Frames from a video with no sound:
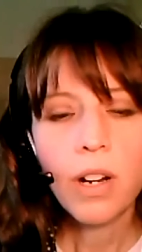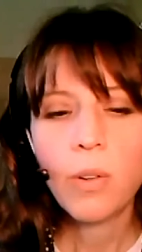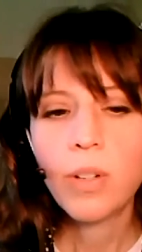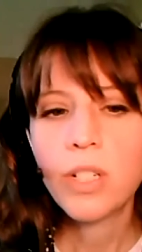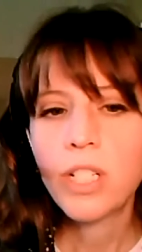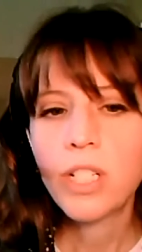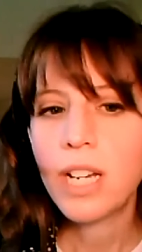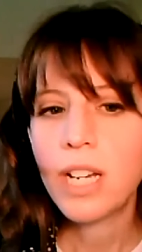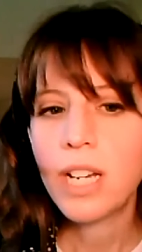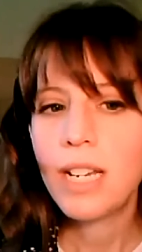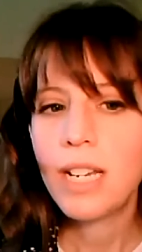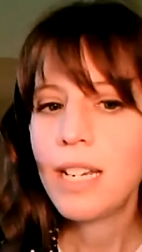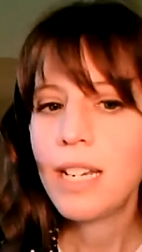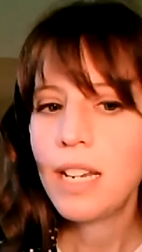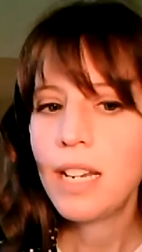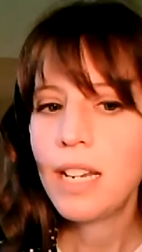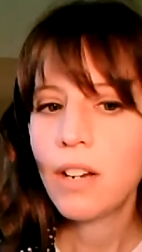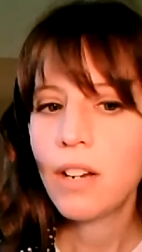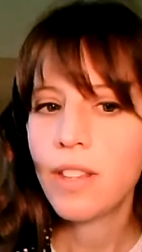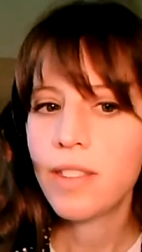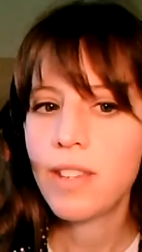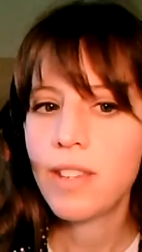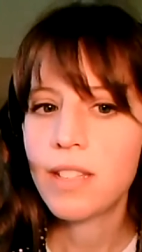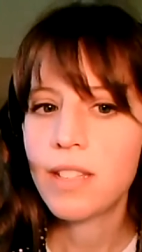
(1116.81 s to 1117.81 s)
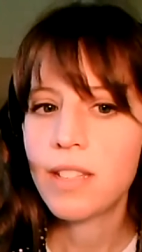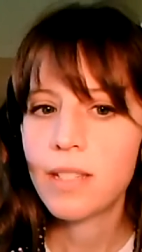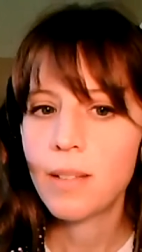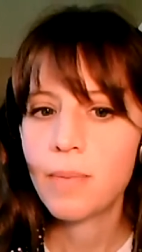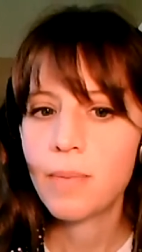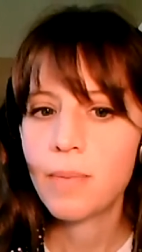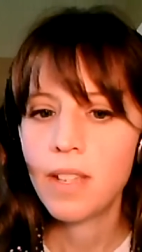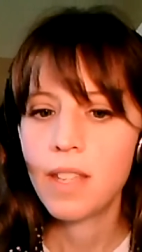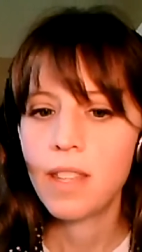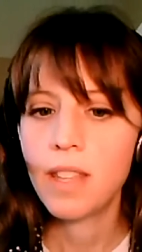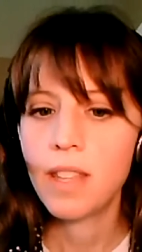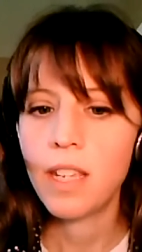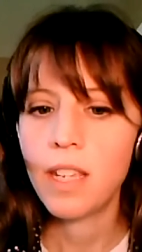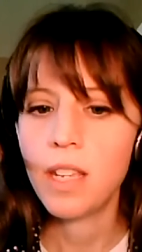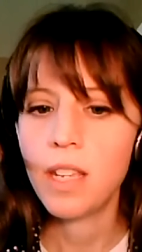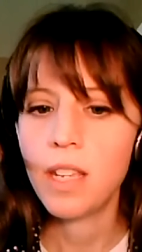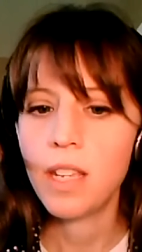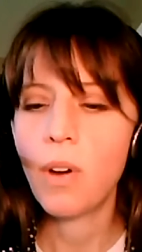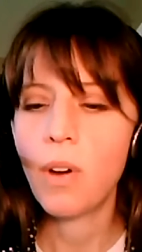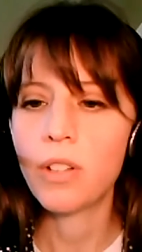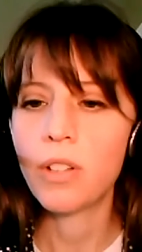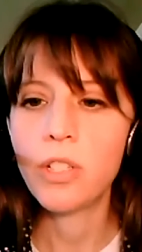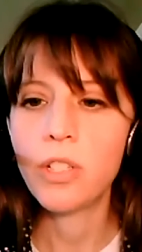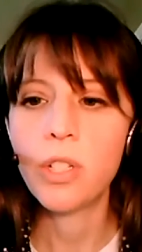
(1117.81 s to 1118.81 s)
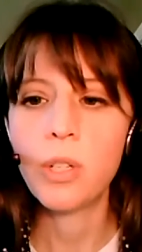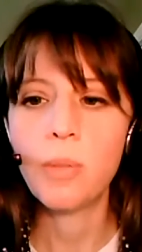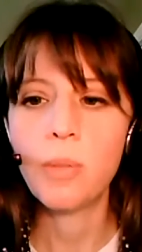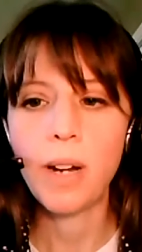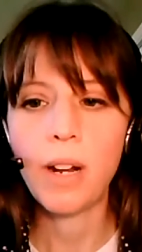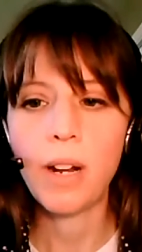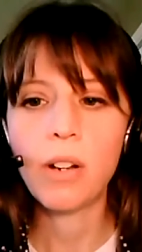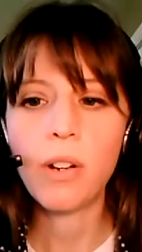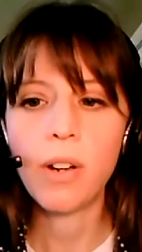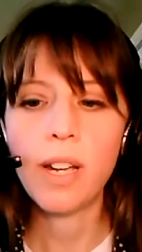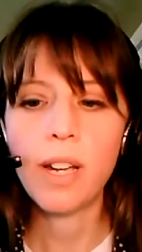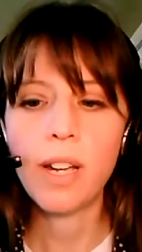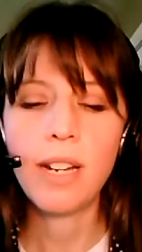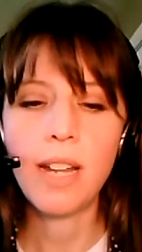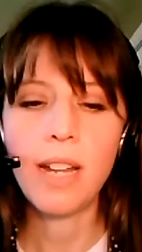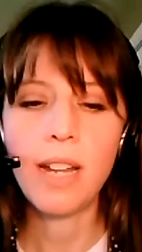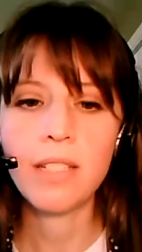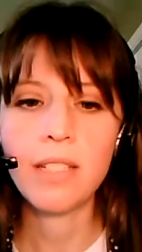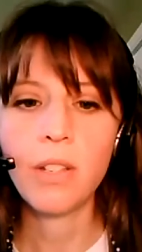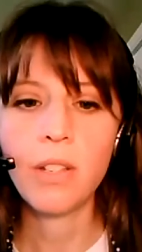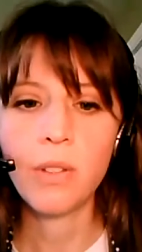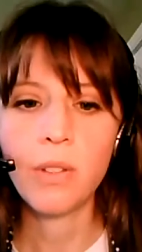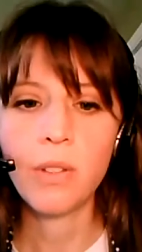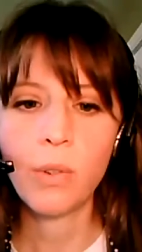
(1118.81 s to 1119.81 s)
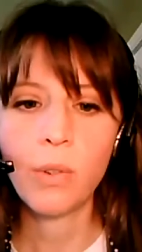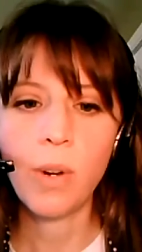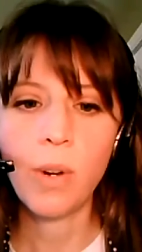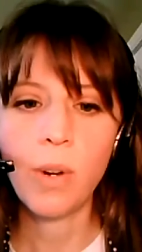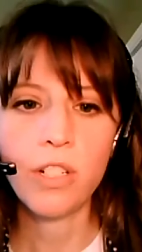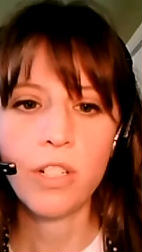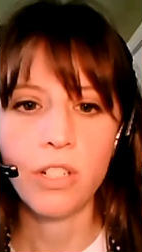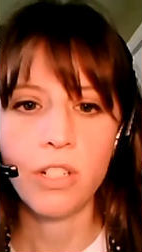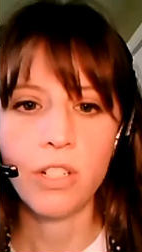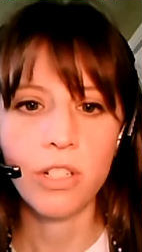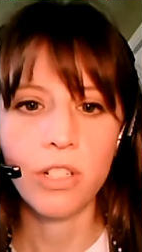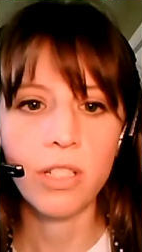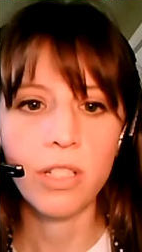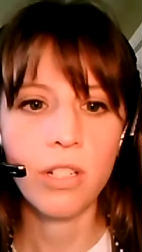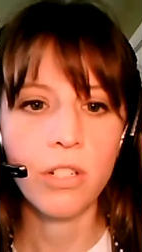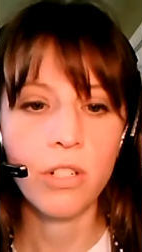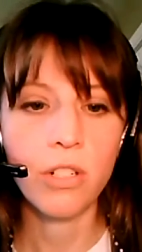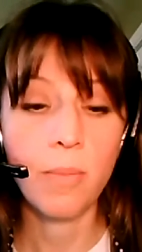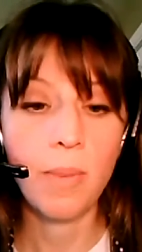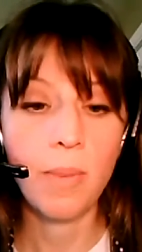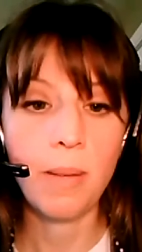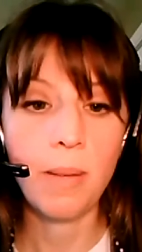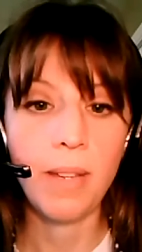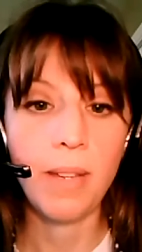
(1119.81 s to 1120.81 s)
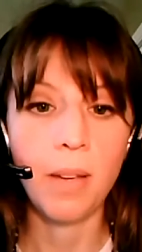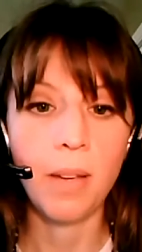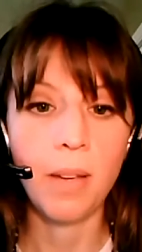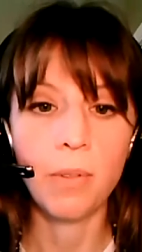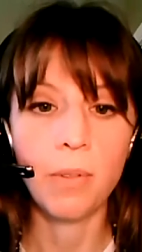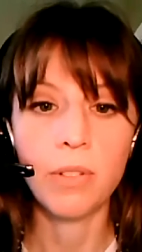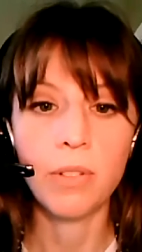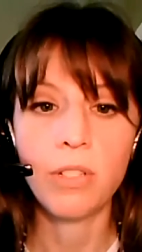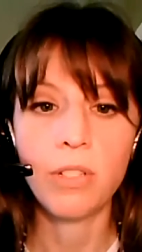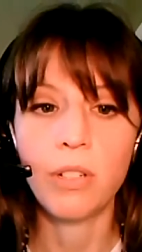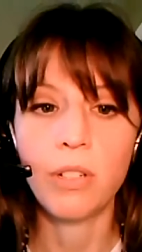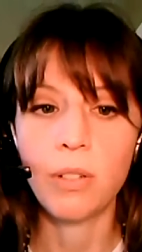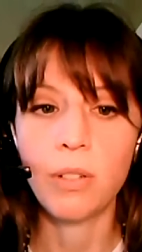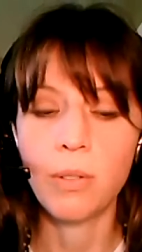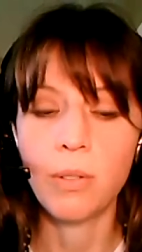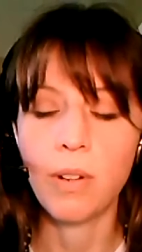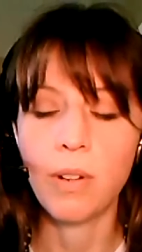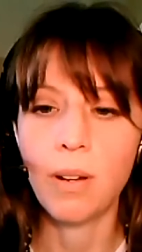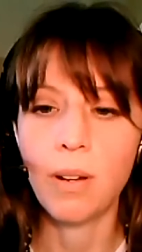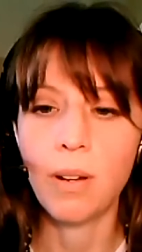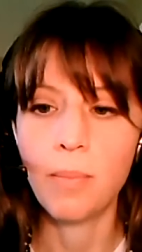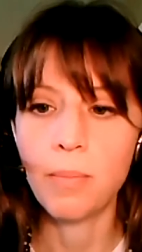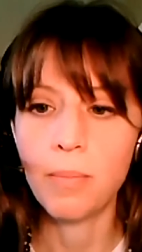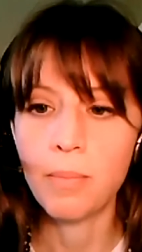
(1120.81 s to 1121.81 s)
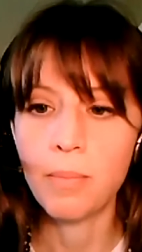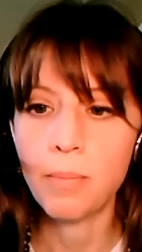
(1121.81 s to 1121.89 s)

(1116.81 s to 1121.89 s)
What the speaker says: which I didn't hear that that's something that you all do, but I'll go ahead and ask you the question just because you may be able to